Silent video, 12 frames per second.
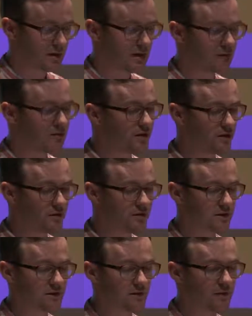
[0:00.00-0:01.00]

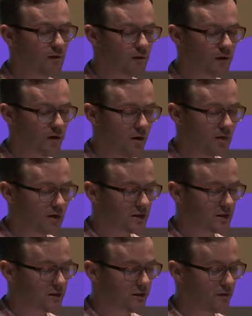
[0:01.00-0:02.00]
continuous and evolving
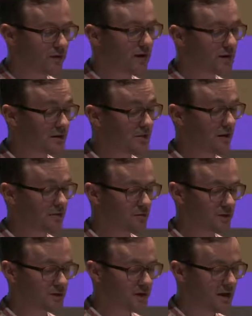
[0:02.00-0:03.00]
objects of fuzzy
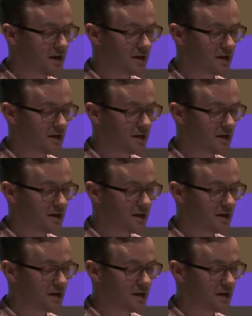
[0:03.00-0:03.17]
boundaries.